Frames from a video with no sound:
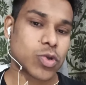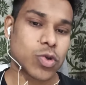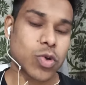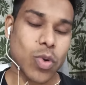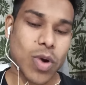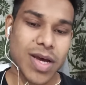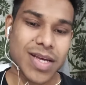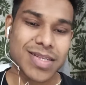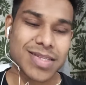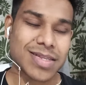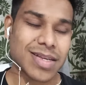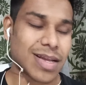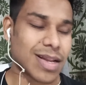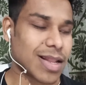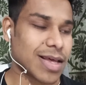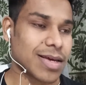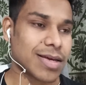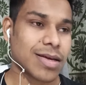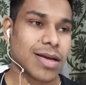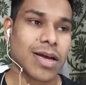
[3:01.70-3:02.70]
twice,
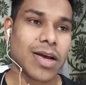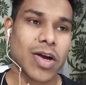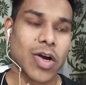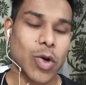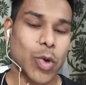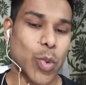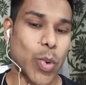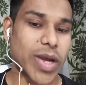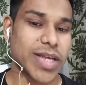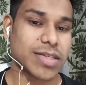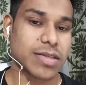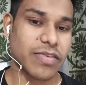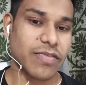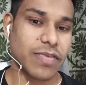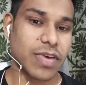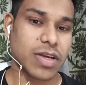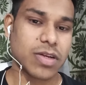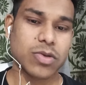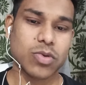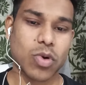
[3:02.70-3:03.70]
like twice a
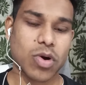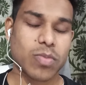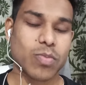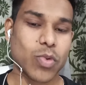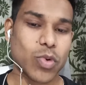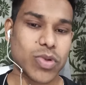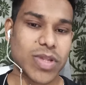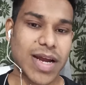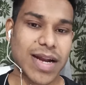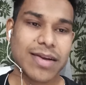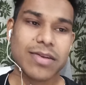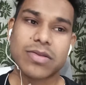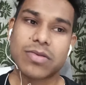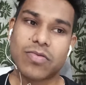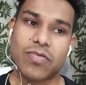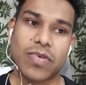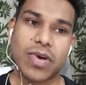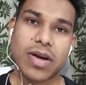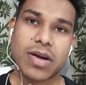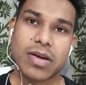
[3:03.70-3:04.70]
week not more than
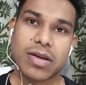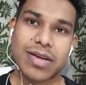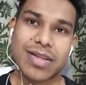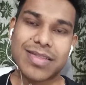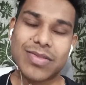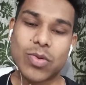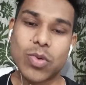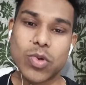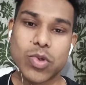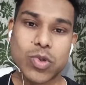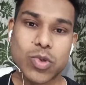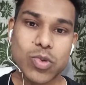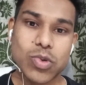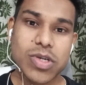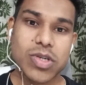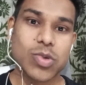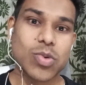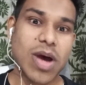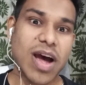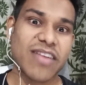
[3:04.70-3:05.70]
where in those two
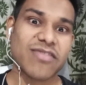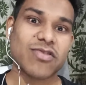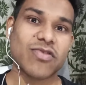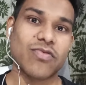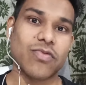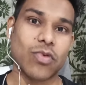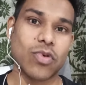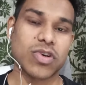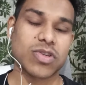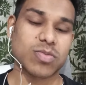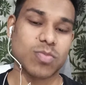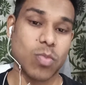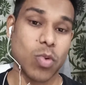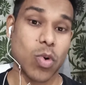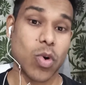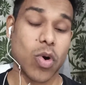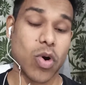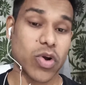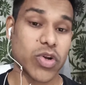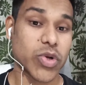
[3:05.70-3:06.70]
days you have to focus
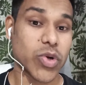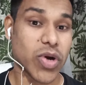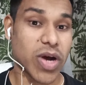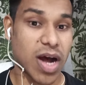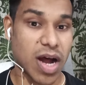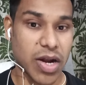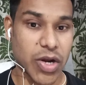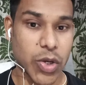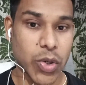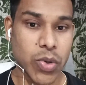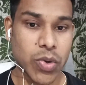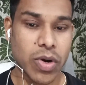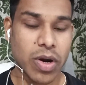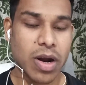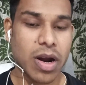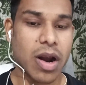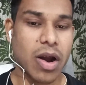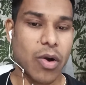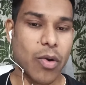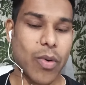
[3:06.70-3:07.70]
more on your cardio
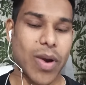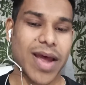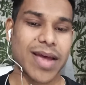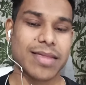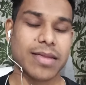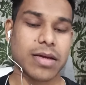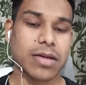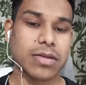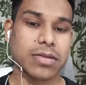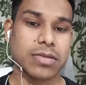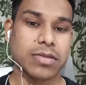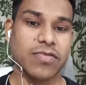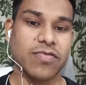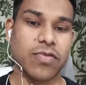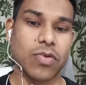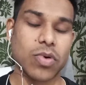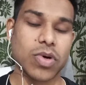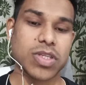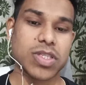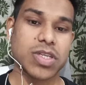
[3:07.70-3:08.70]
rather than
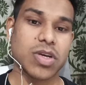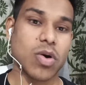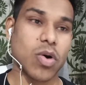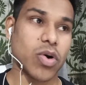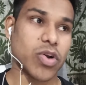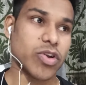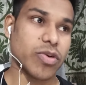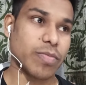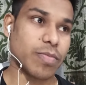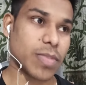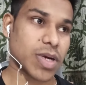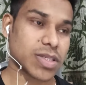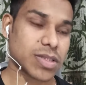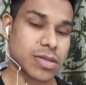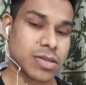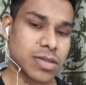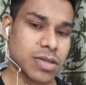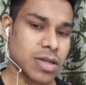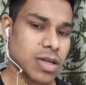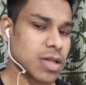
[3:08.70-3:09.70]
focusing on your
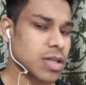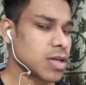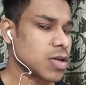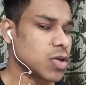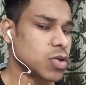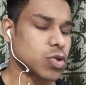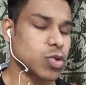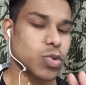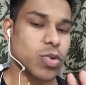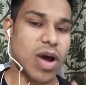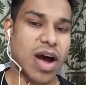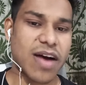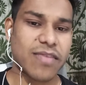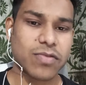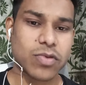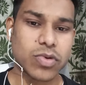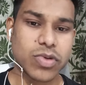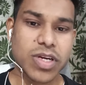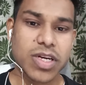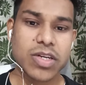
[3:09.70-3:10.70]
muscles so you
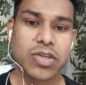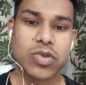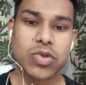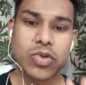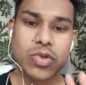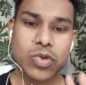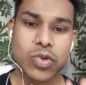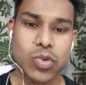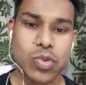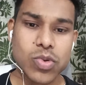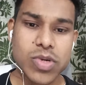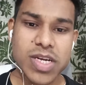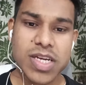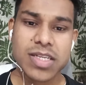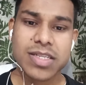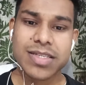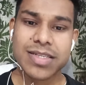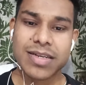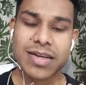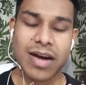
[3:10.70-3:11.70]
have to do it two
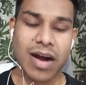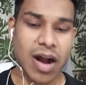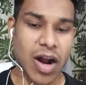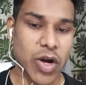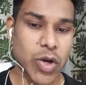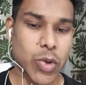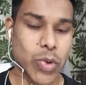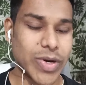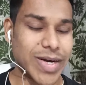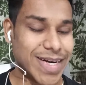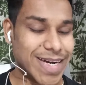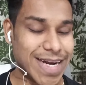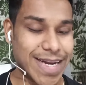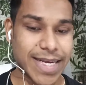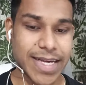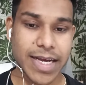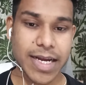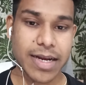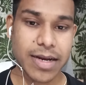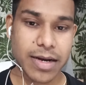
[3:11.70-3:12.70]
days cardio
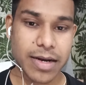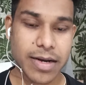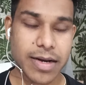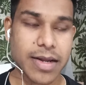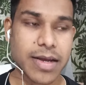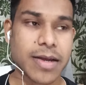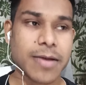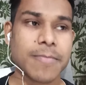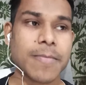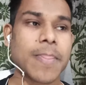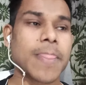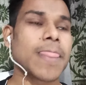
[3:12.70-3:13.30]
dedicatedly